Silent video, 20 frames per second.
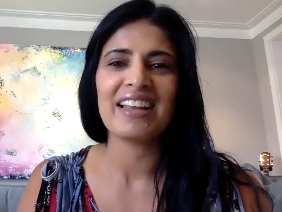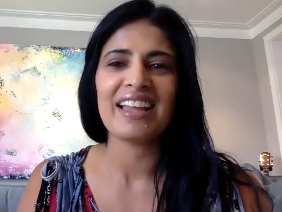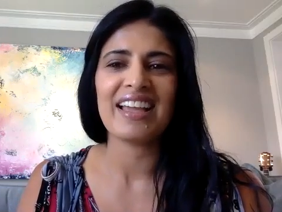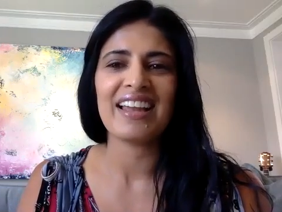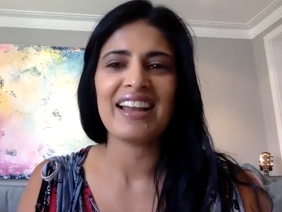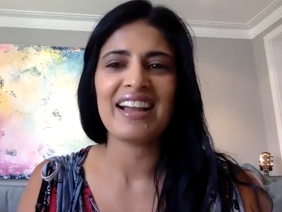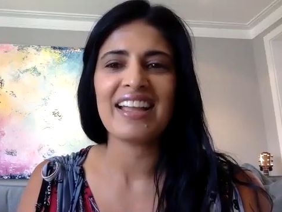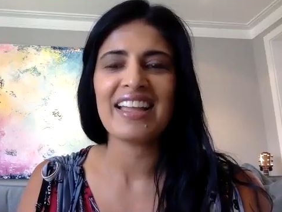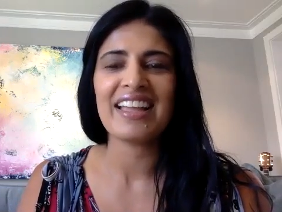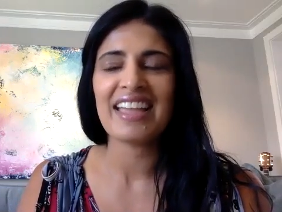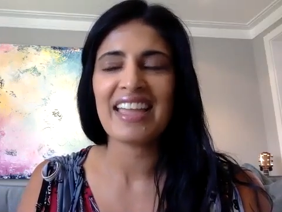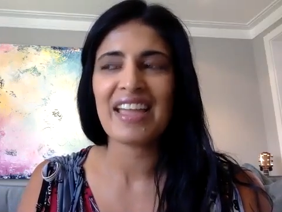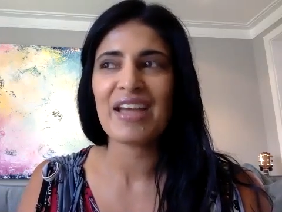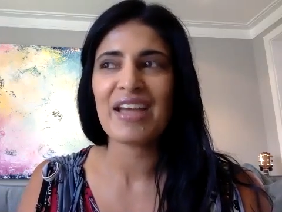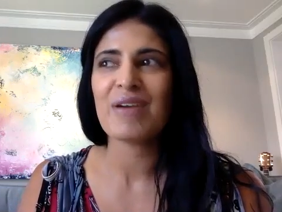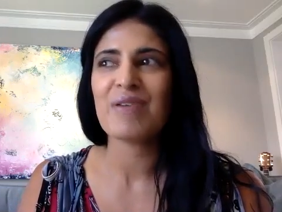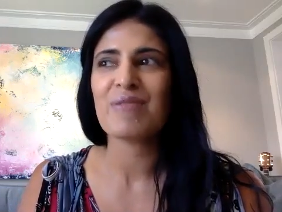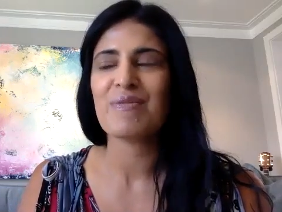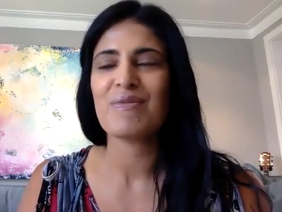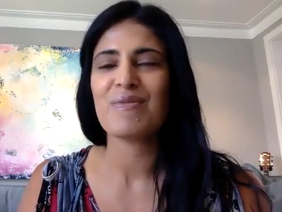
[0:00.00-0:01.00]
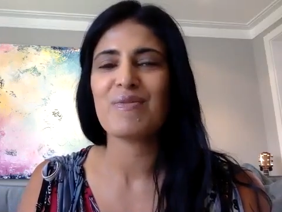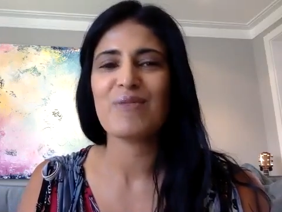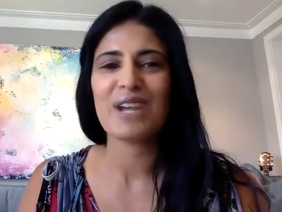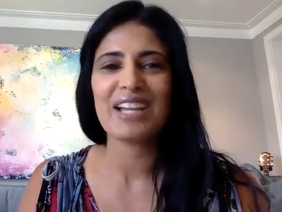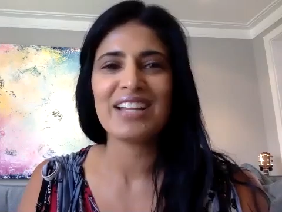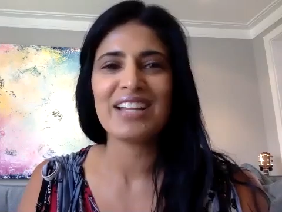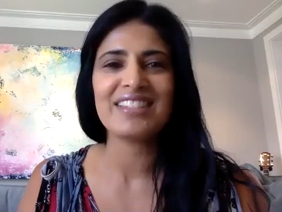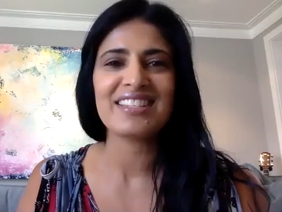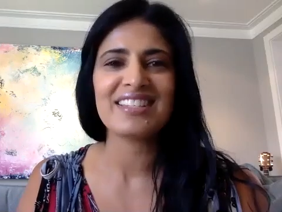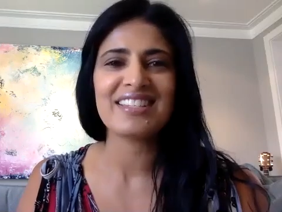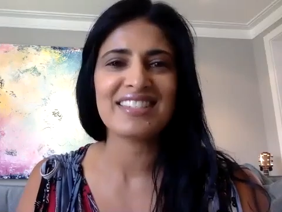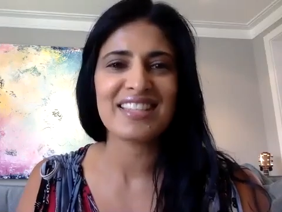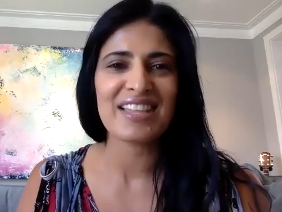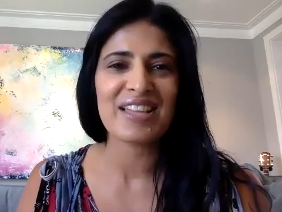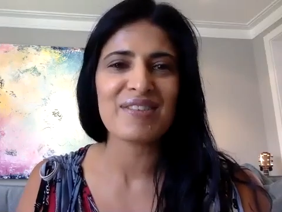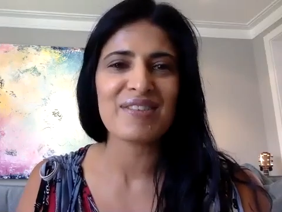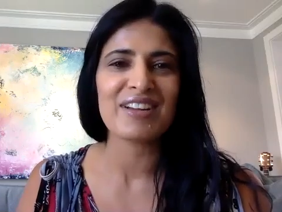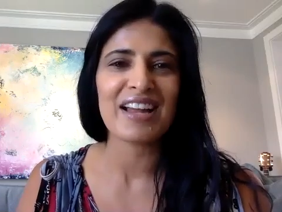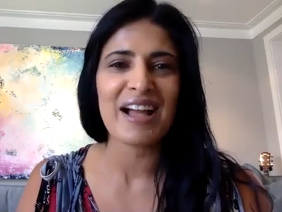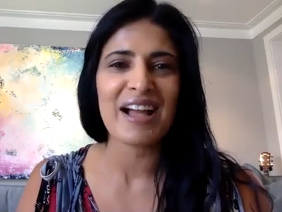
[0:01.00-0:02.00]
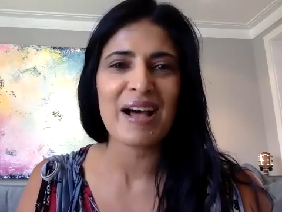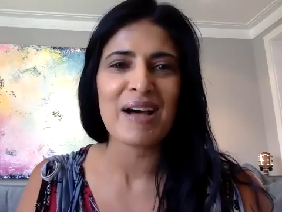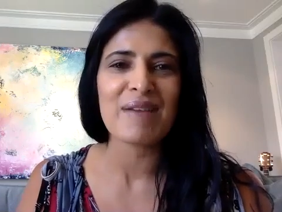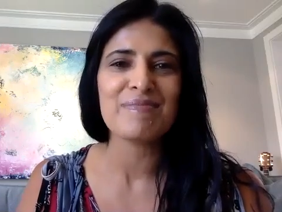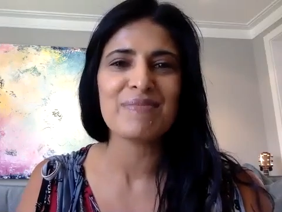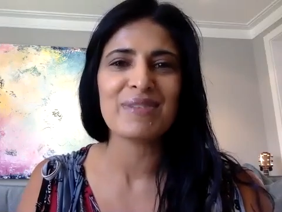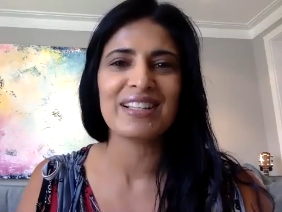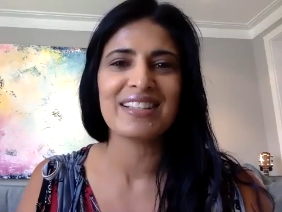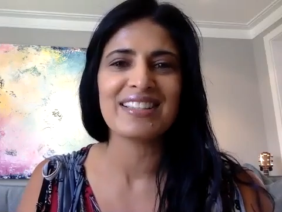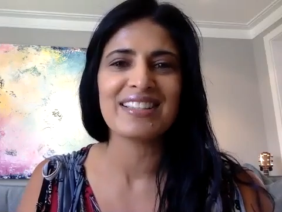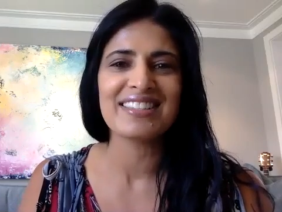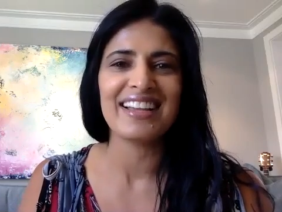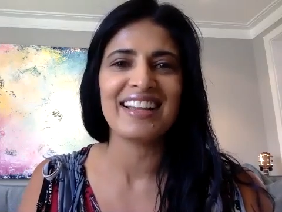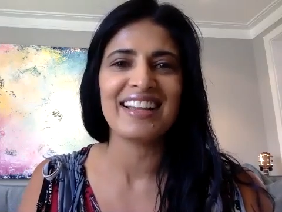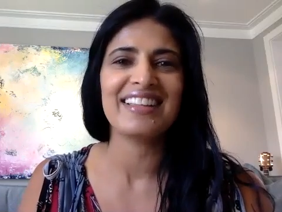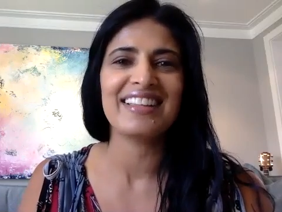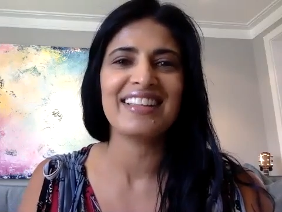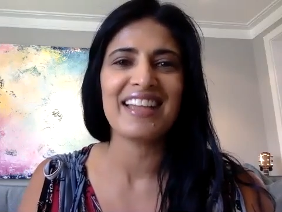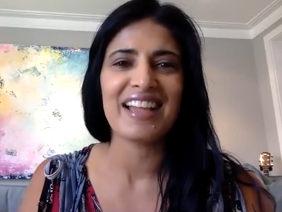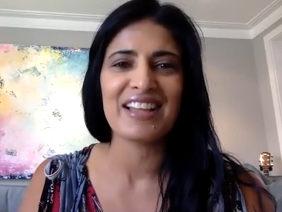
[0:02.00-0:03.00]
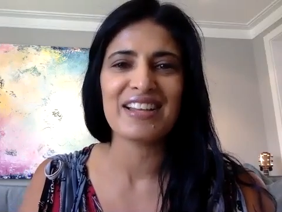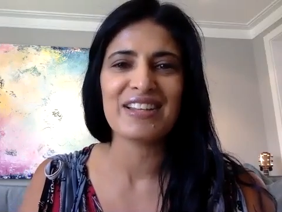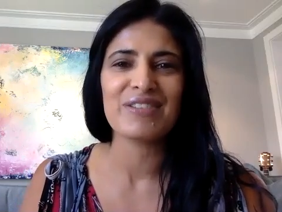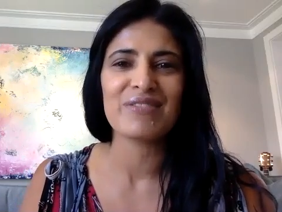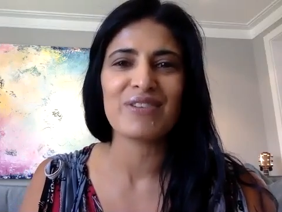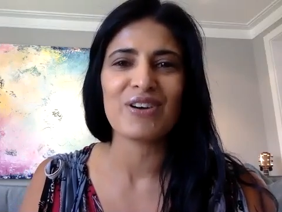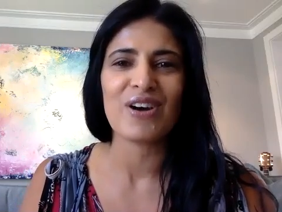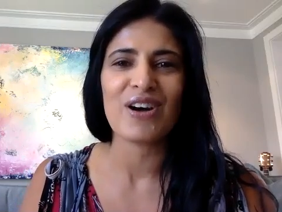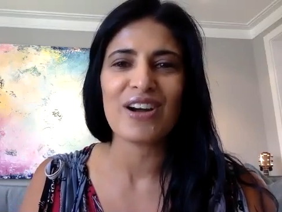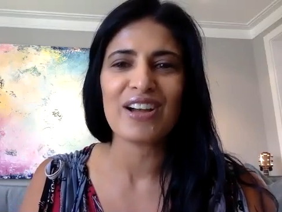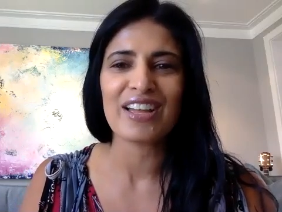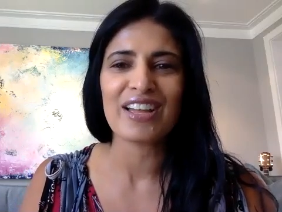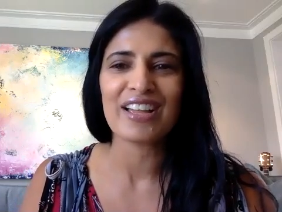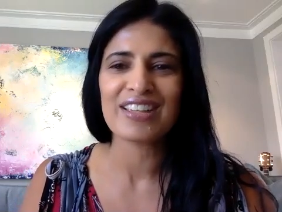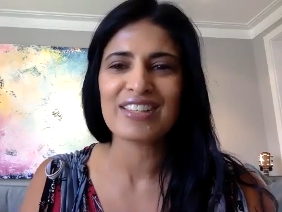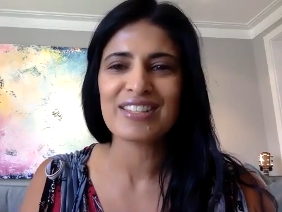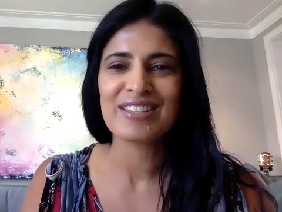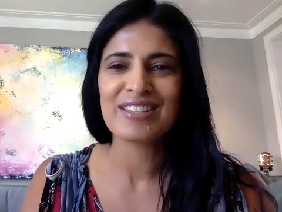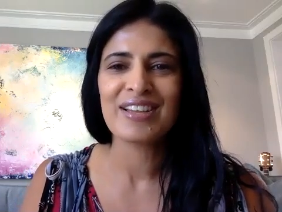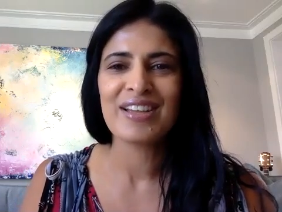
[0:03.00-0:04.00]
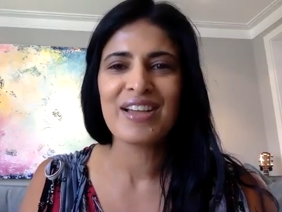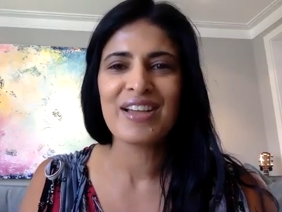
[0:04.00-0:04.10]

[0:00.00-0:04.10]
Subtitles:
And I can't wait to see what happens at the end of August.